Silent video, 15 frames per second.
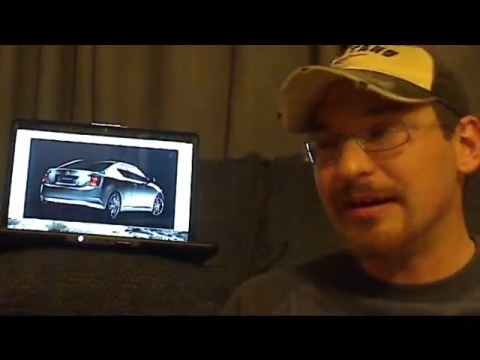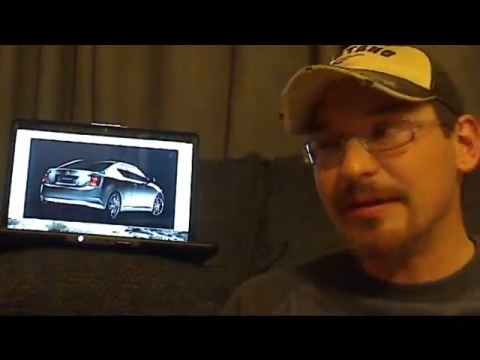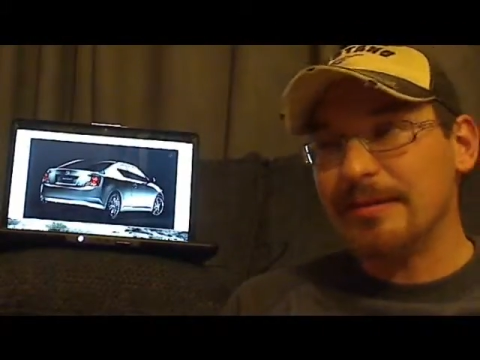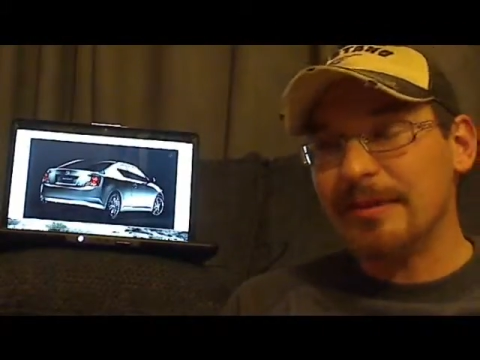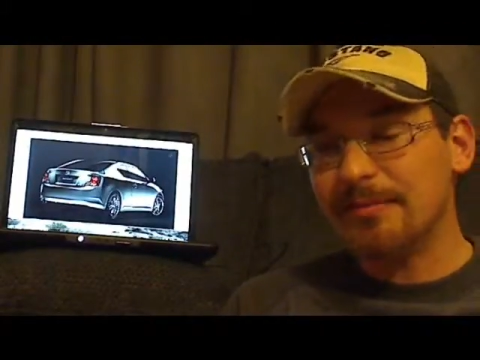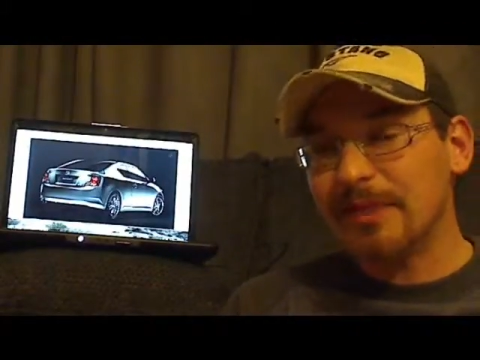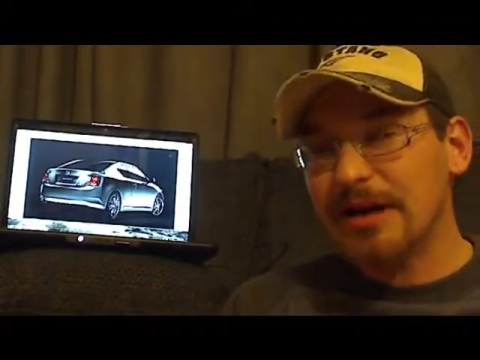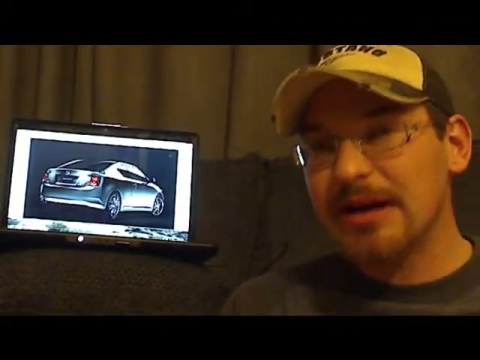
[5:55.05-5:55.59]
I'm
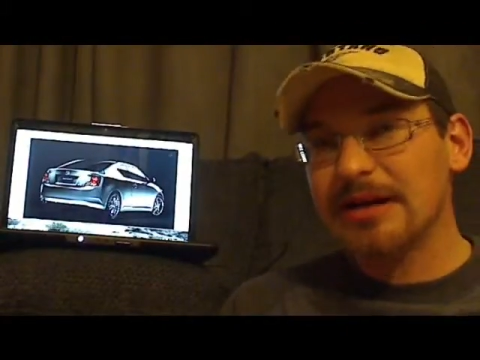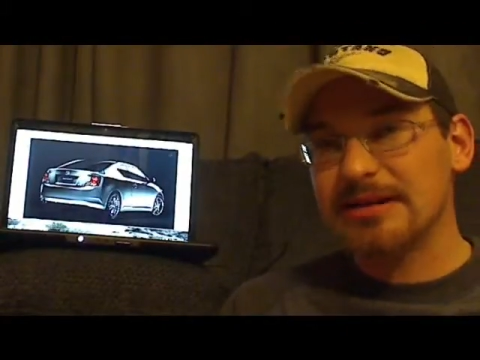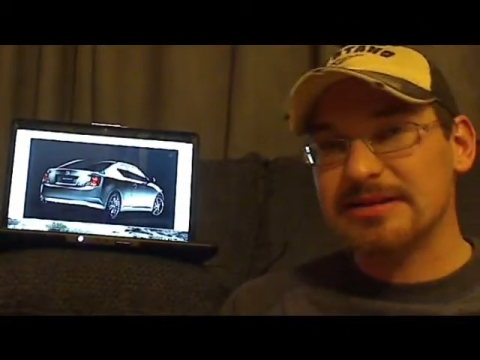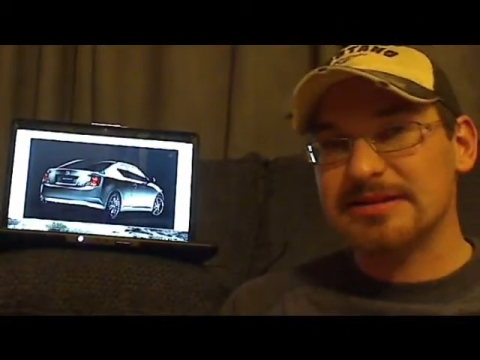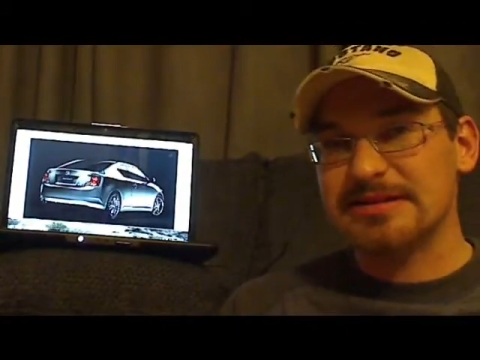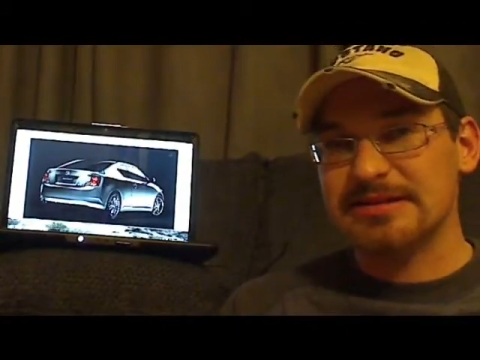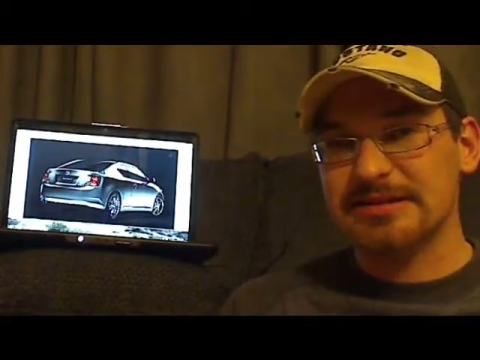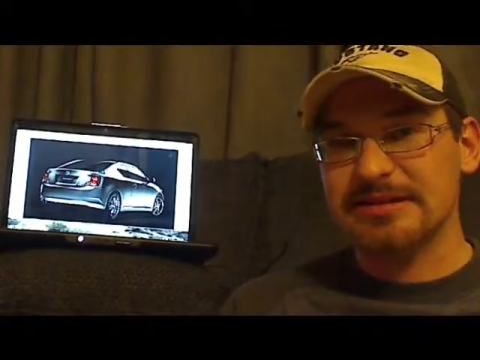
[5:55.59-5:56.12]
not buying
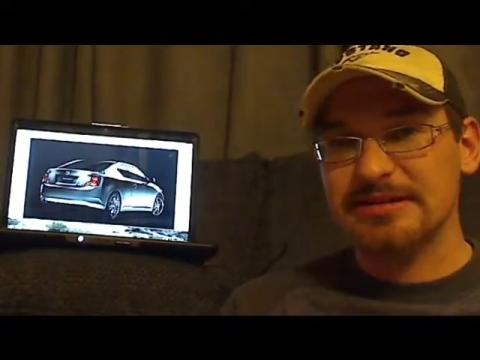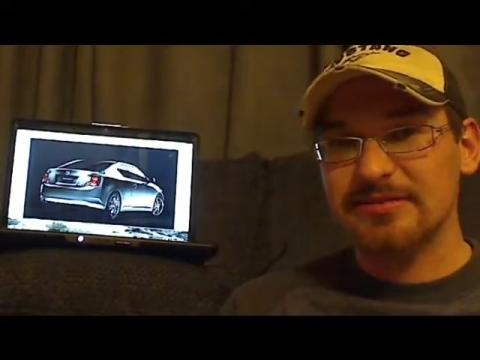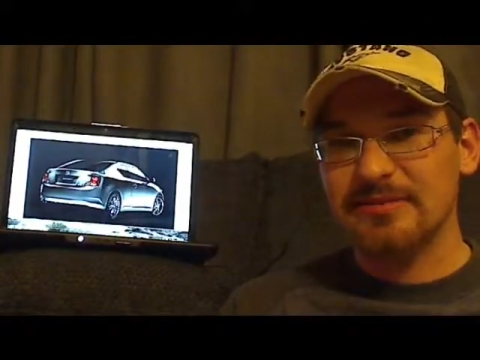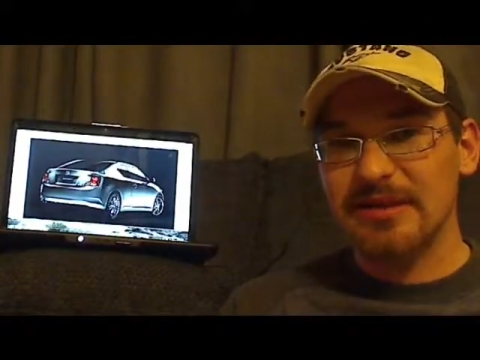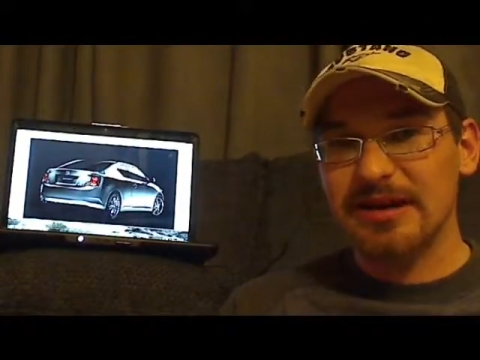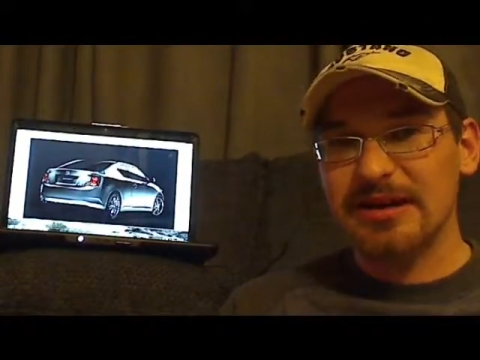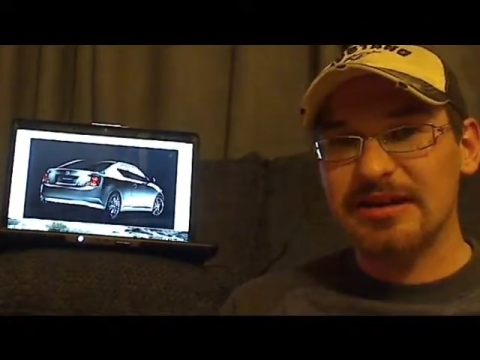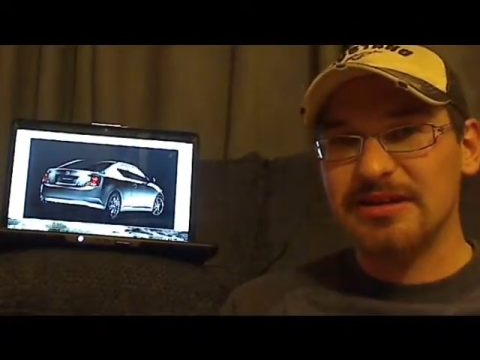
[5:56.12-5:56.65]
this thing.
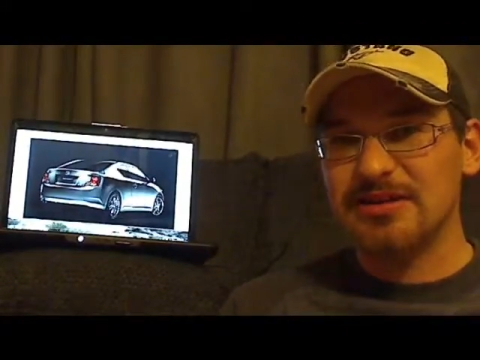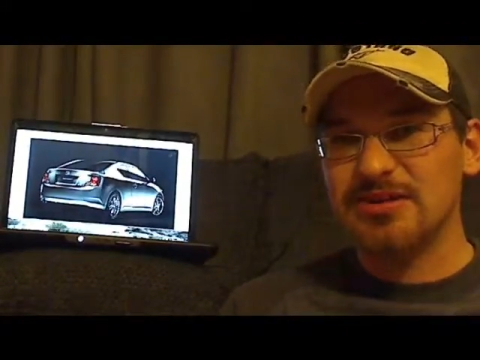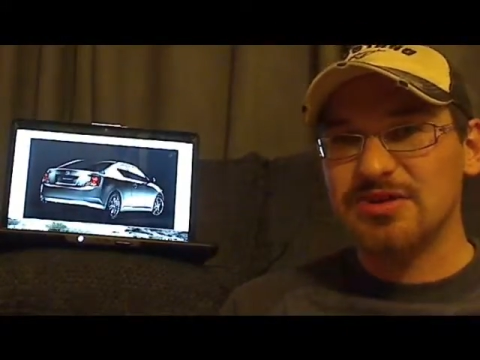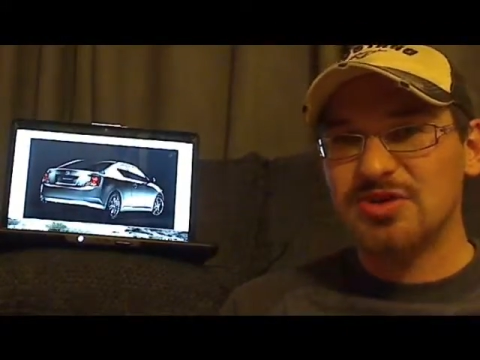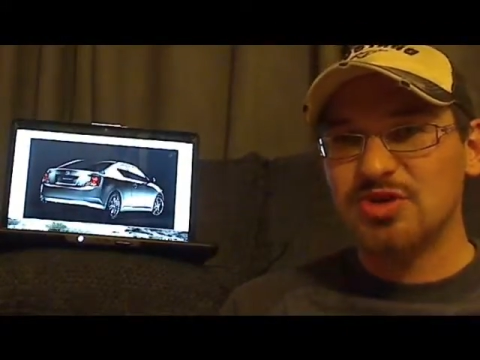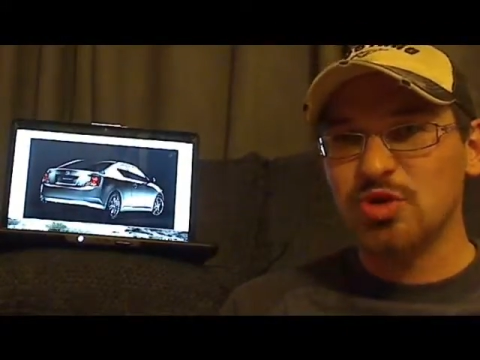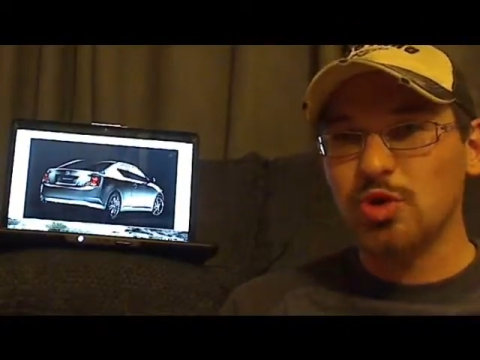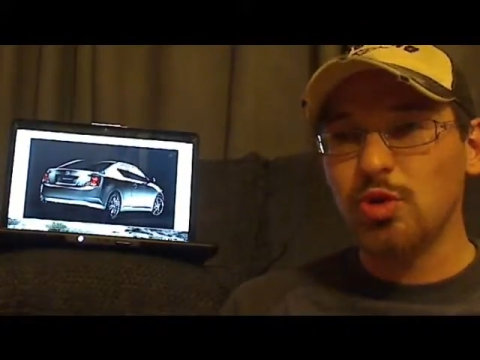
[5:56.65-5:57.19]
Why?
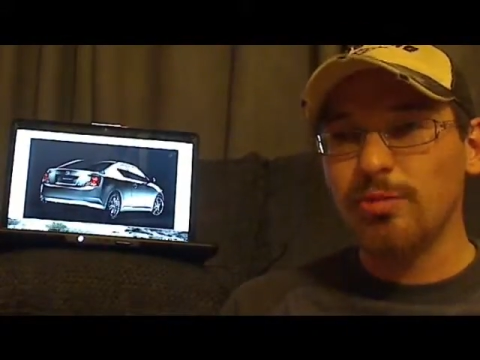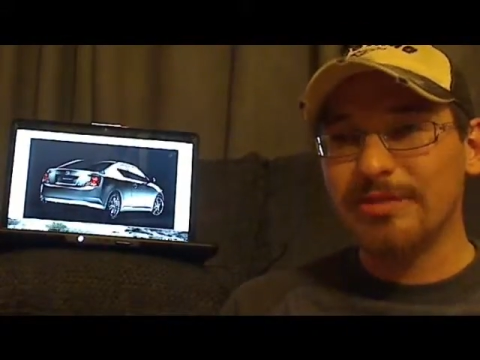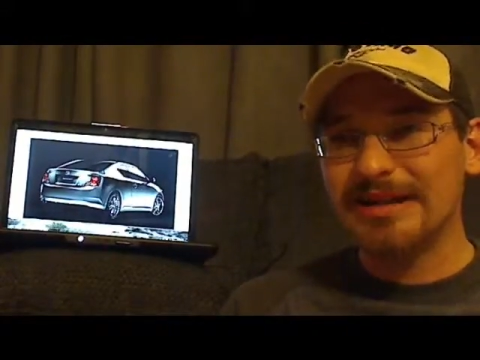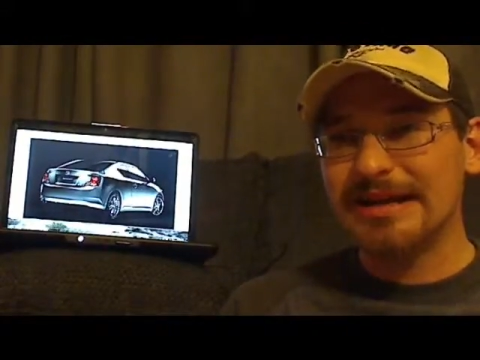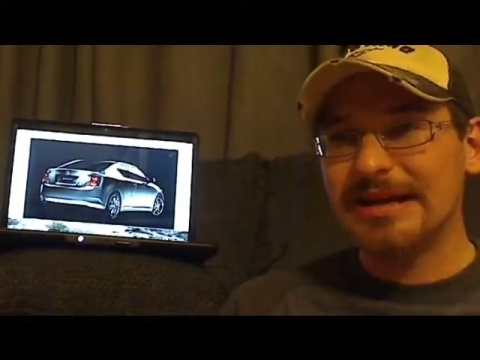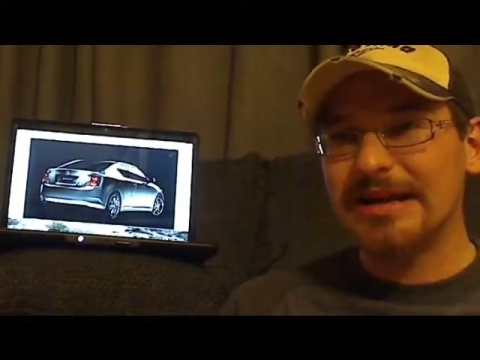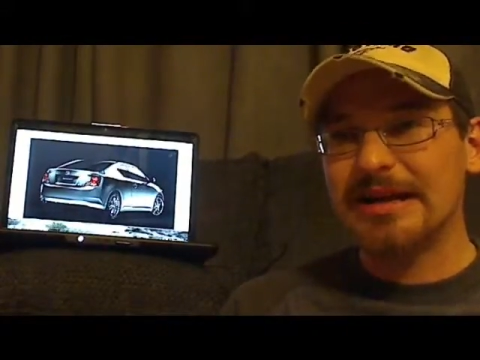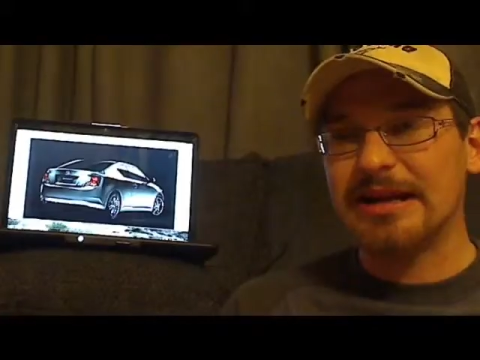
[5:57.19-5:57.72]
It's too
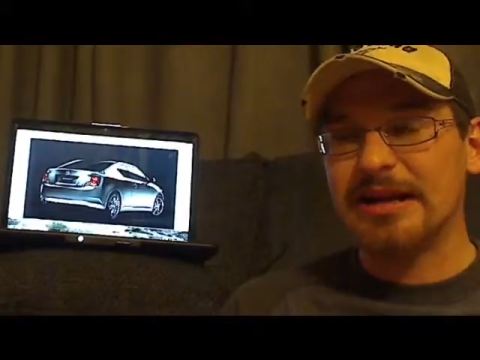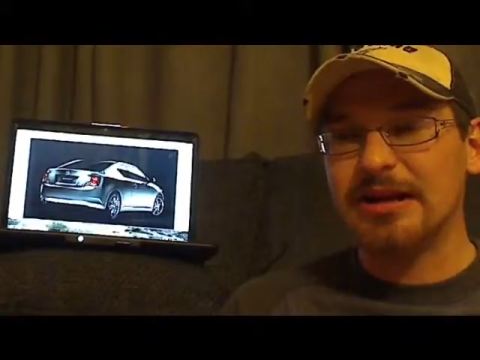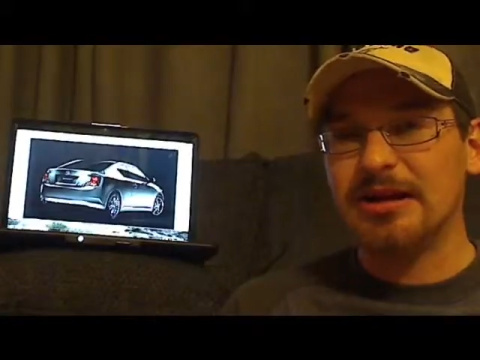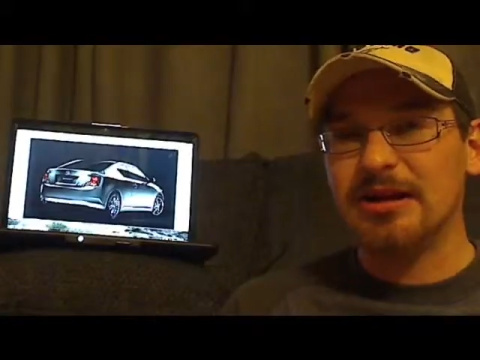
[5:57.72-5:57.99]
plain.